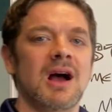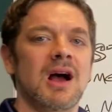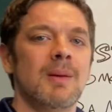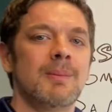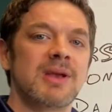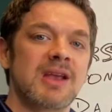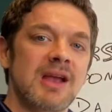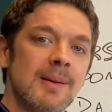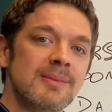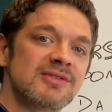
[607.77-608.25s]

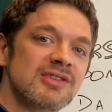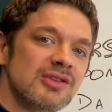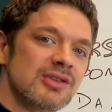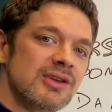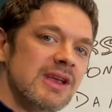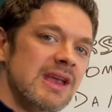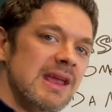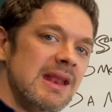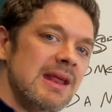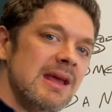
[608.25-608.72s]
becomes a
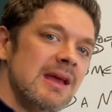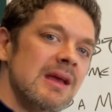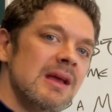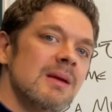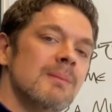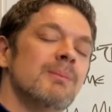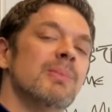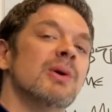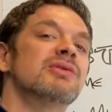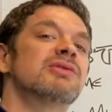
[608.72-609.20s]
lead,
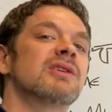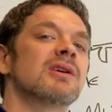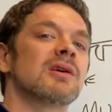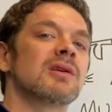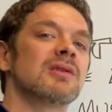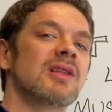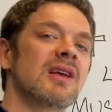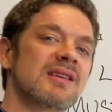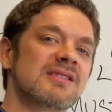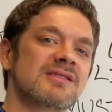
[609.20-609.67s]
but they're
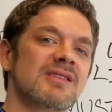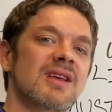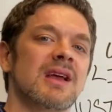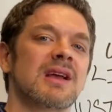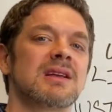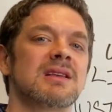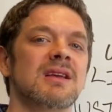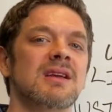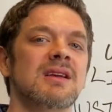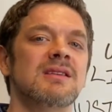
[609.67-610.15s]
less
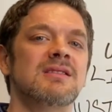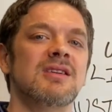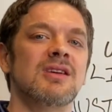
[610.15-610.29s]
likely